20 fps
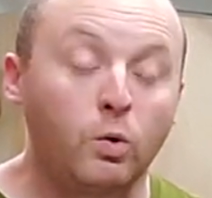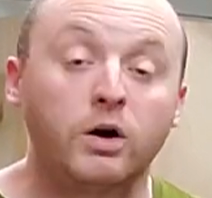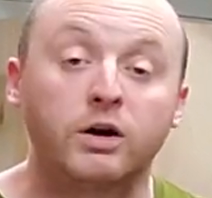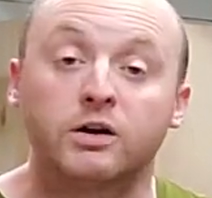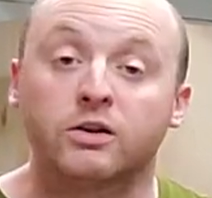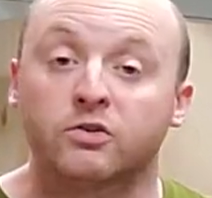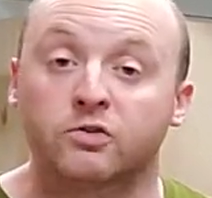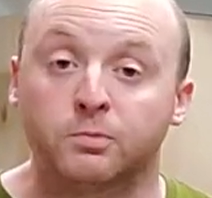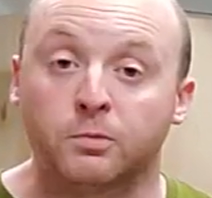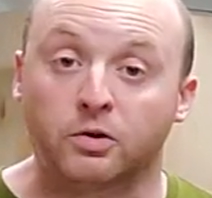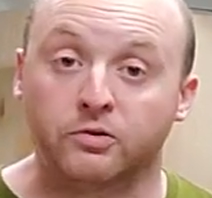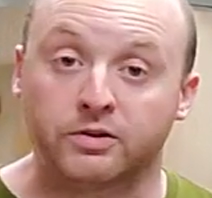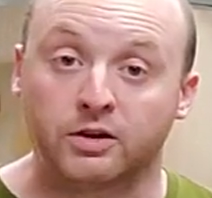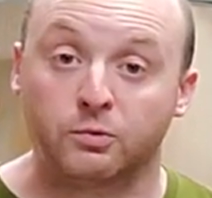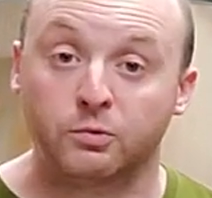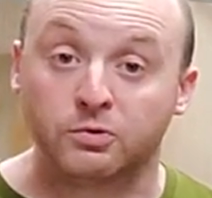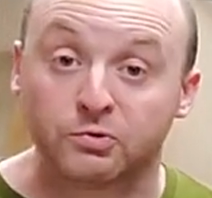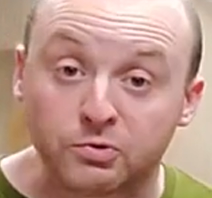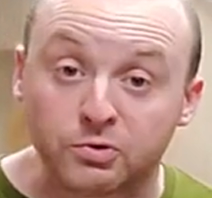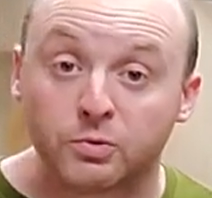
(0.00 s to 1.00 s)
We wanted a
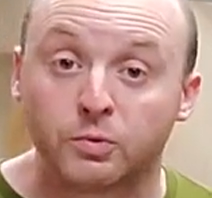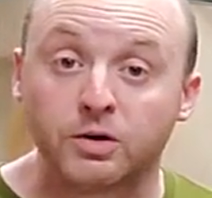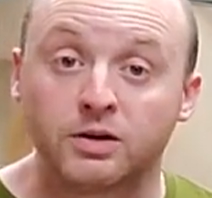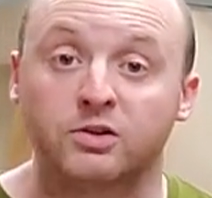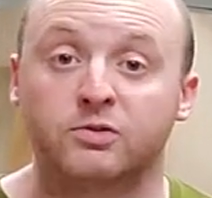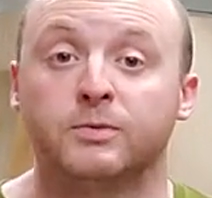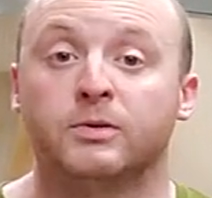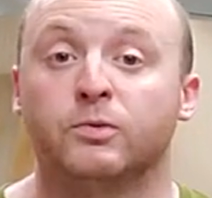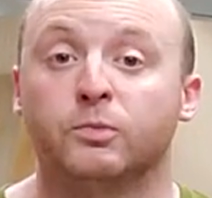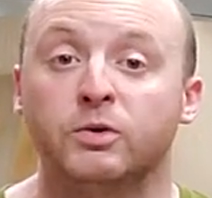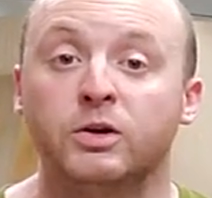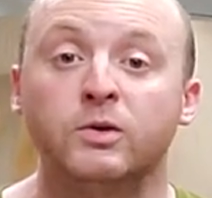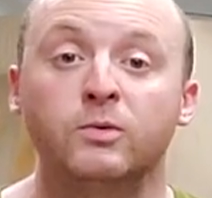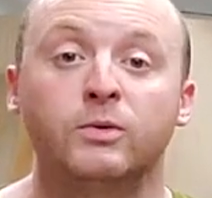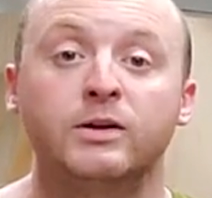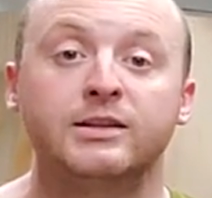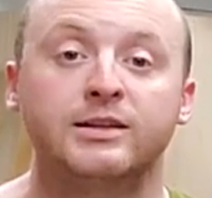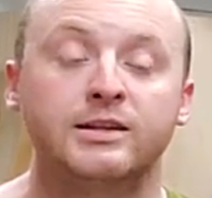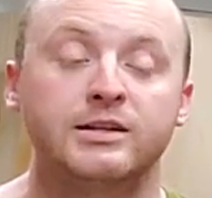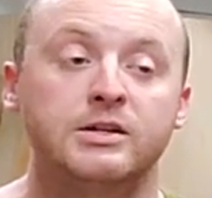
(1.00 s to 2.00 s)
small tent. We really wanted a small tent.
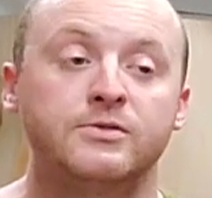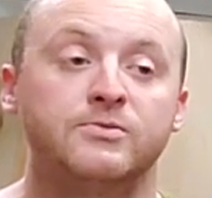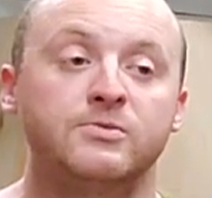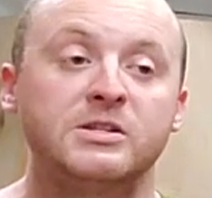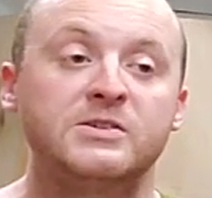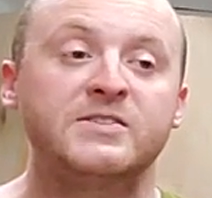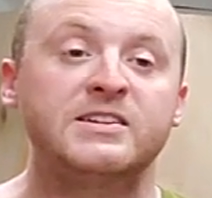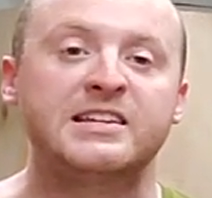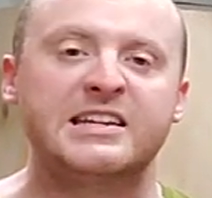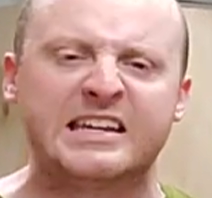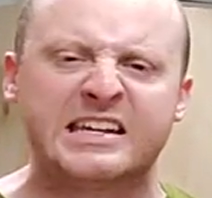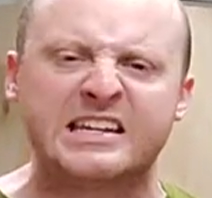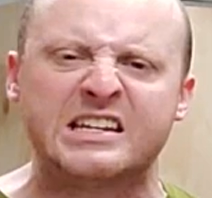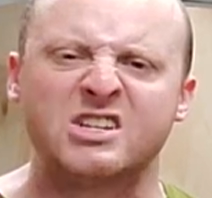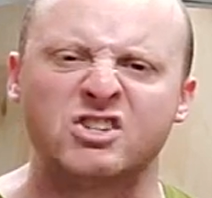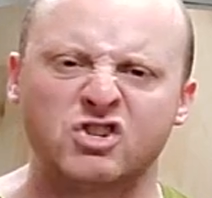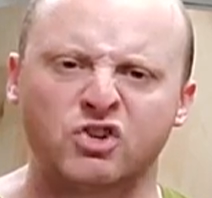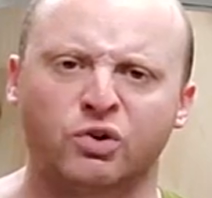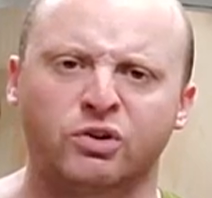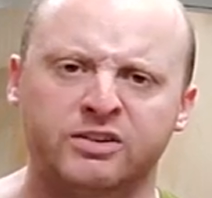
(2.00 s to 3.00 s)
We don't like the idea of living
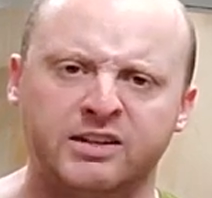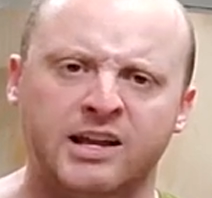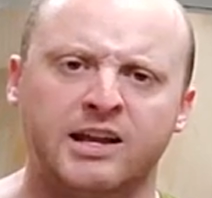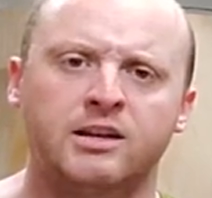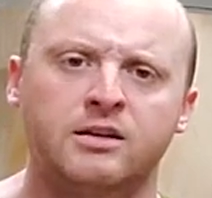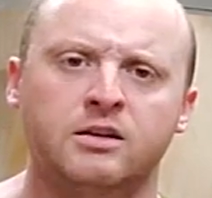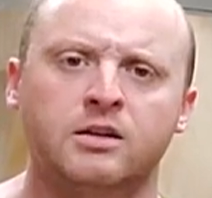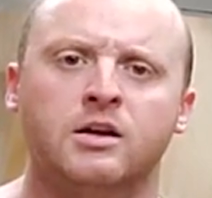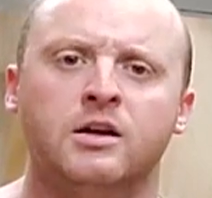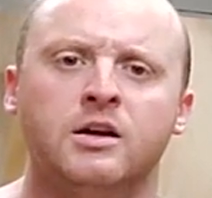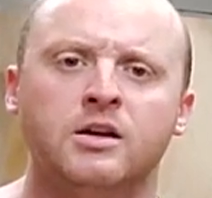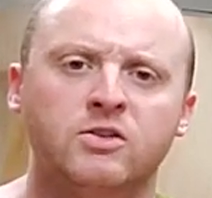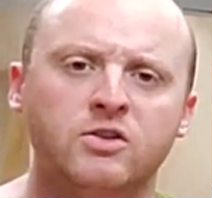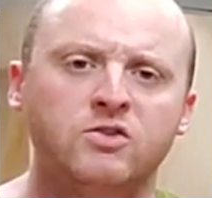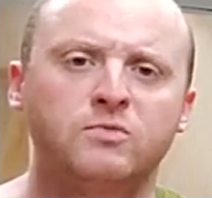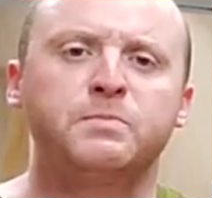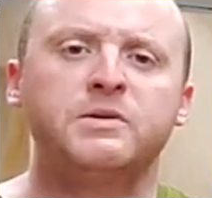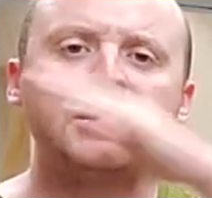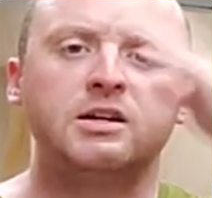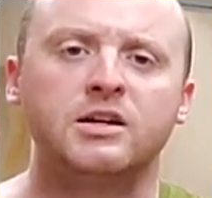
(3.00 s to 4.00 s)
in your tent.
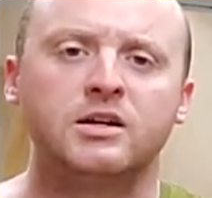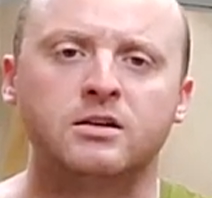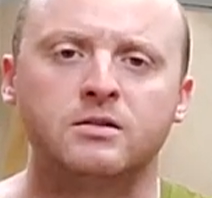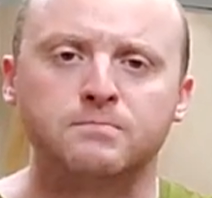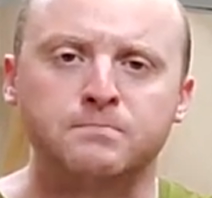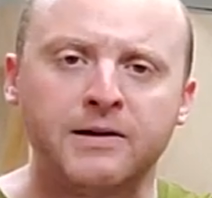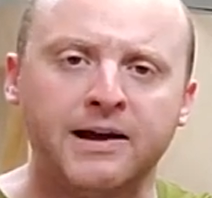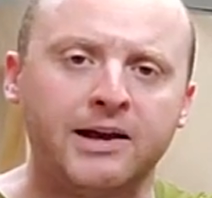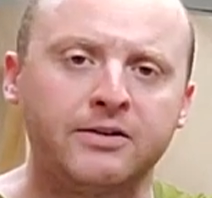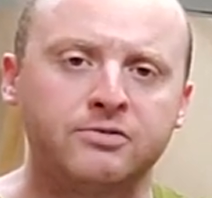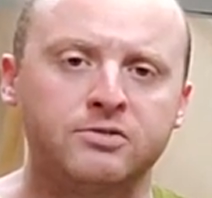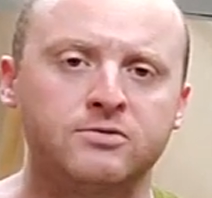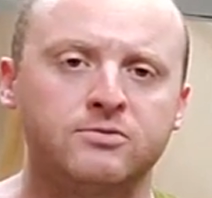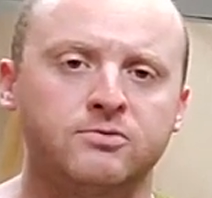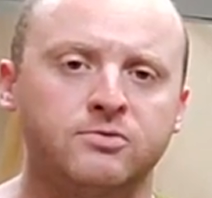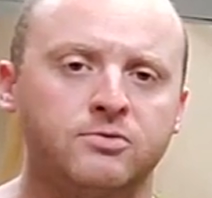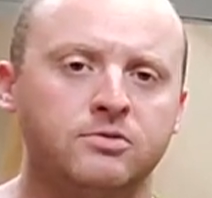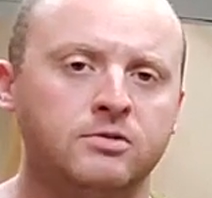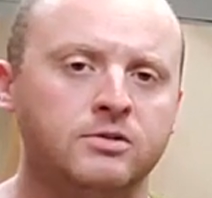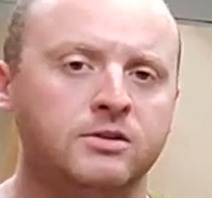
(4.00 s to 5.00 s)
These big,
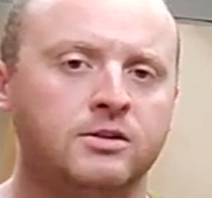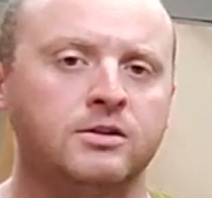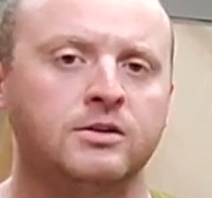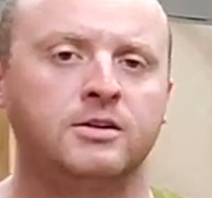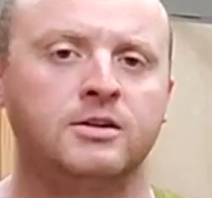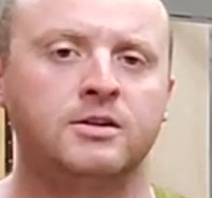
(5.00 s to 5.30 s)
massive